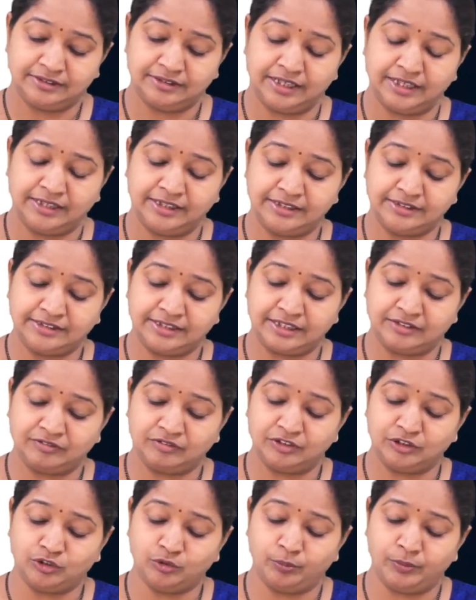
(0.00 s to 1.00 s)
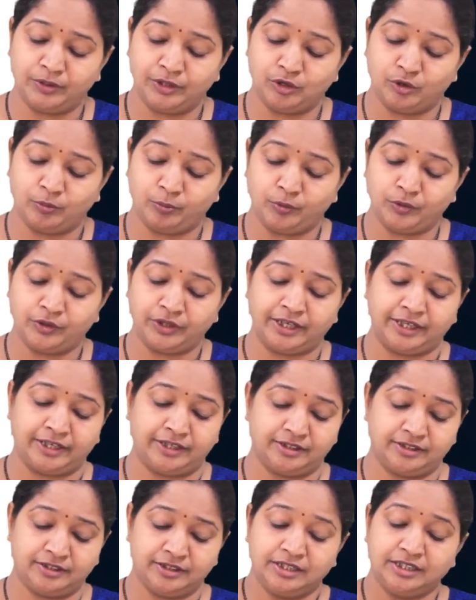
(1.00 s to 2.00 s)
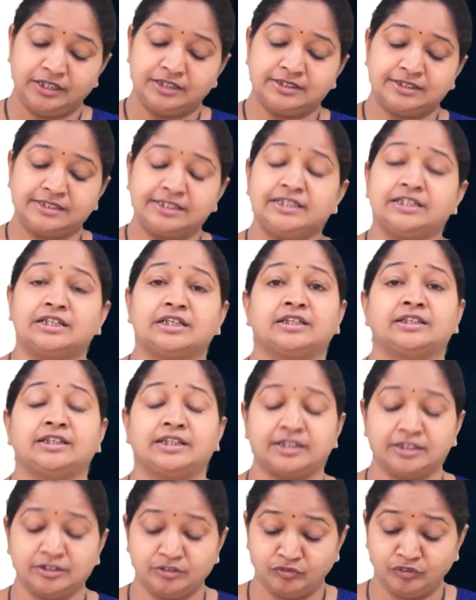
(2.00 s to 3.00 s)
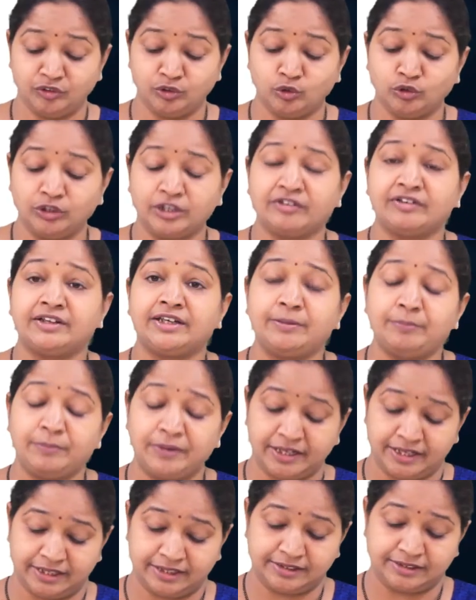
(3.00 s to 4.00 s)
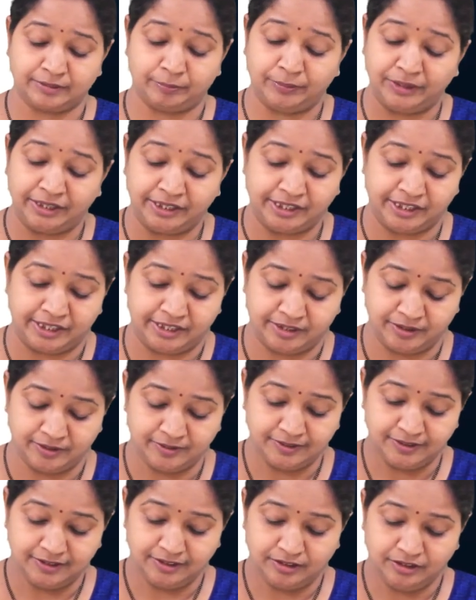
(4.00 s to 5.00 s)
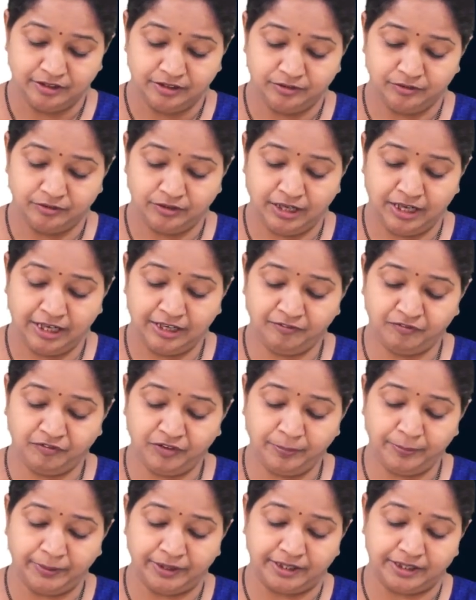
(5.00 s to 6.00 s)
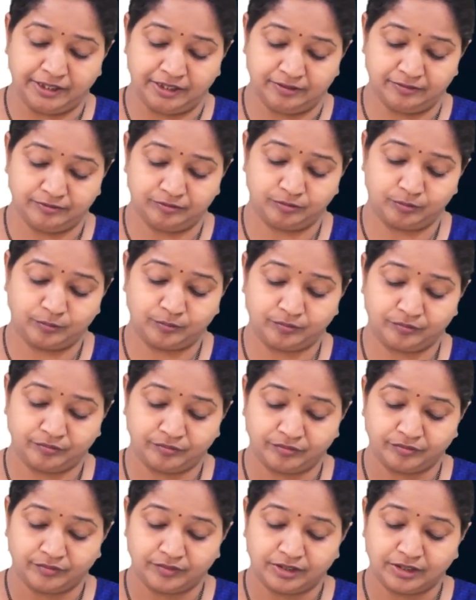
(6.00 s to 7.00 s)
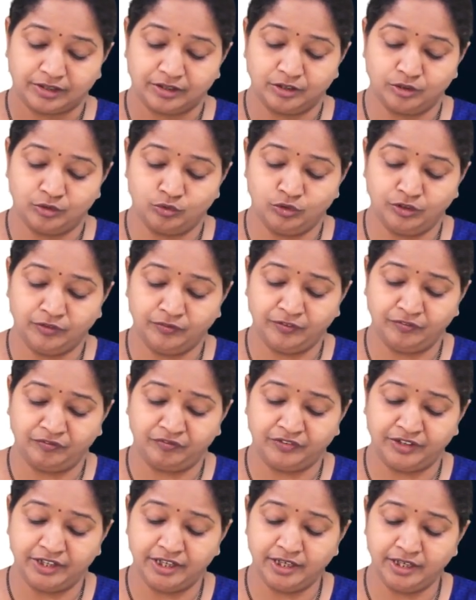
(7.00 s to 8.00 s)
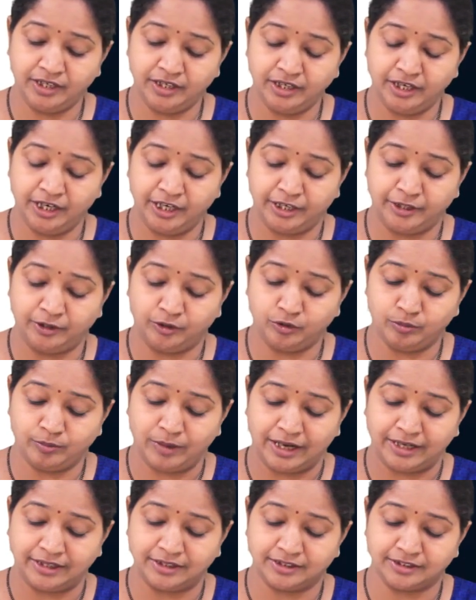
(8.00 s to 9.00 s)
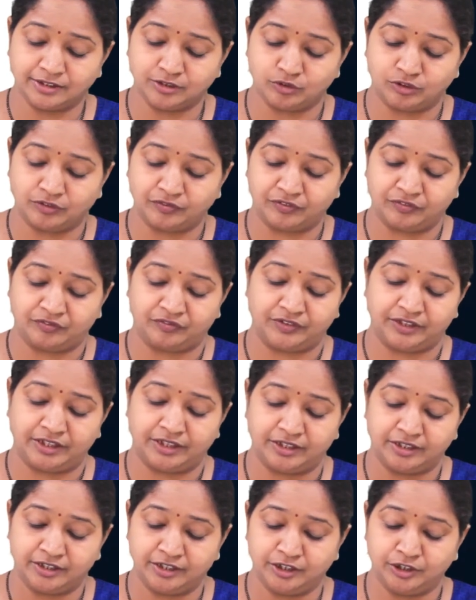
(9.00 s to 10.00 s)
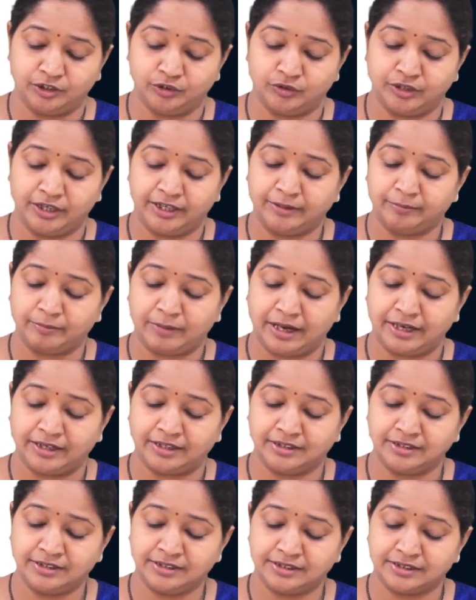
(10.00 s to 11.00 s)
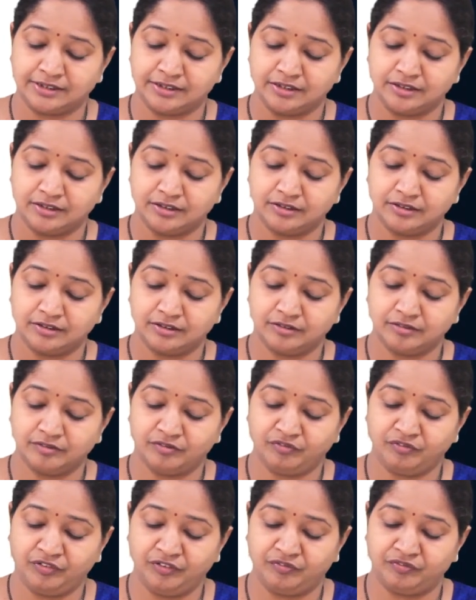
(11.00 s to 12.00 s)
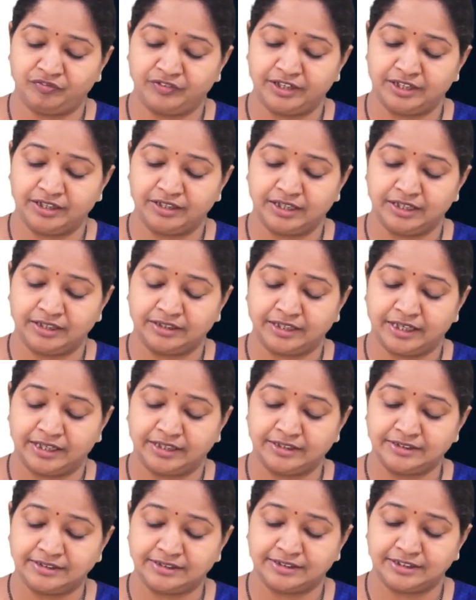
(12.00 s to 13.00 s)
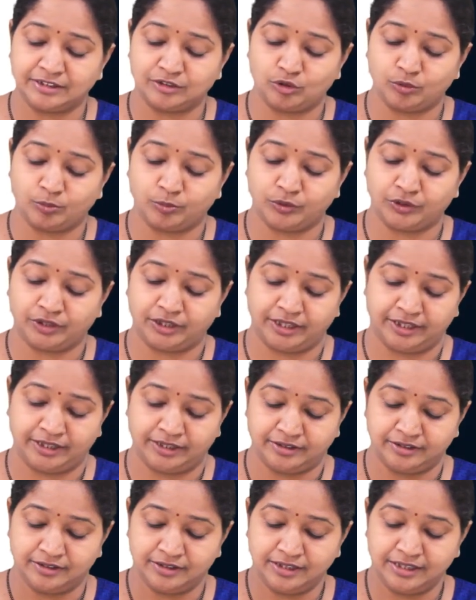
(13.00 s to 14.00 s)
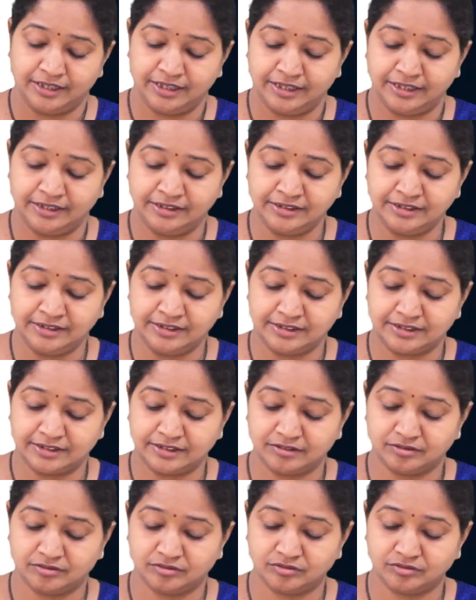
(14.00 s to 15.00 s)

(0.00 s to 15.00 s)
That is equal to b upon a. See here, you don't have any bt. Alpha beta, root 15 into minus root 50. You get minus 15 and that is c upon e. Hence,